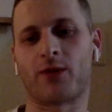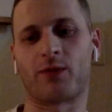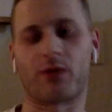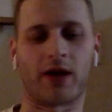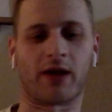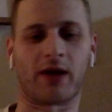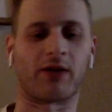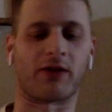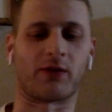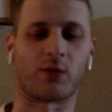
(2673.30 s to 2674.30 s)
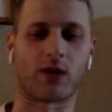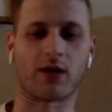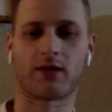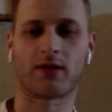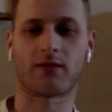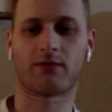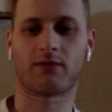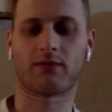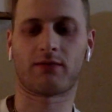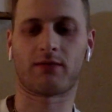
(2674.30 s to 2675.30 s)
was playing this week,
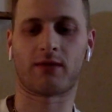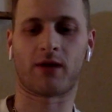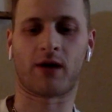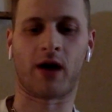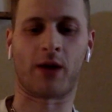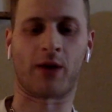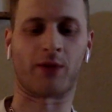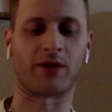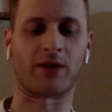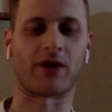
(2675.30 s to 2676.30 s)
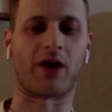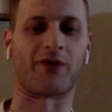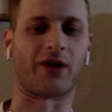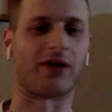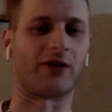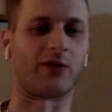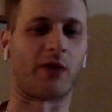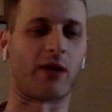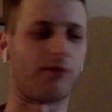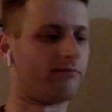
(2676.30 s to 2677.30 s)
I would be as confident as
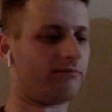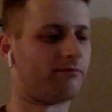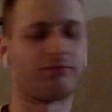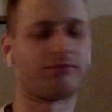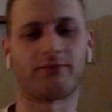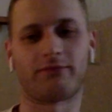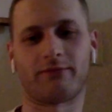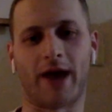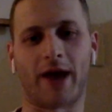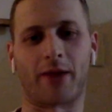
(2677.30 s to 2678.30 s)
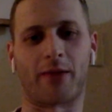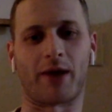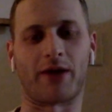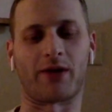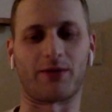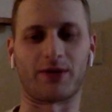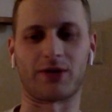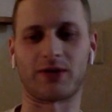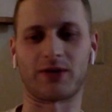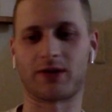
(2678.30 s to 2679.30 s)
Ben. Adam by double
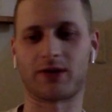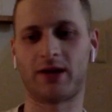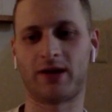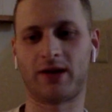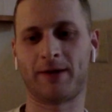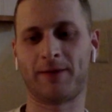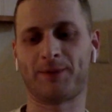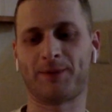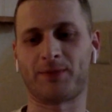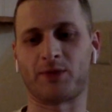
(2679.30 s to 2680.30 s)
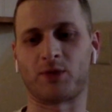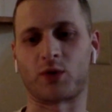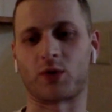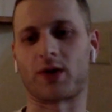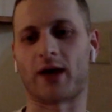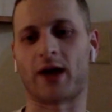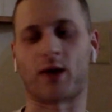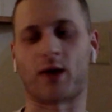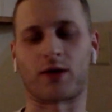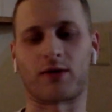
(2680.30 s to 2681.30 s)
digits. Jordan
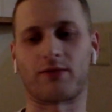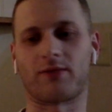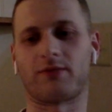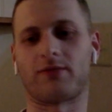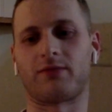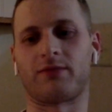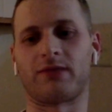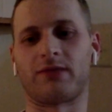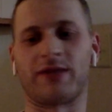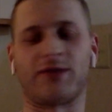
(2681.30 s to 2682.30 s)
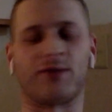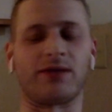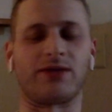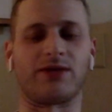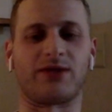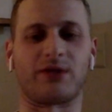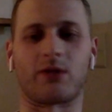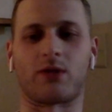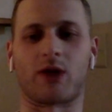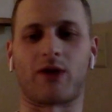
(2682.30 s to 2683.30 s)
Howard gives me
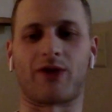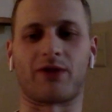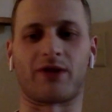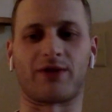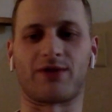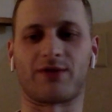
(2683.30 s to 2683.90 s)
zero confidence.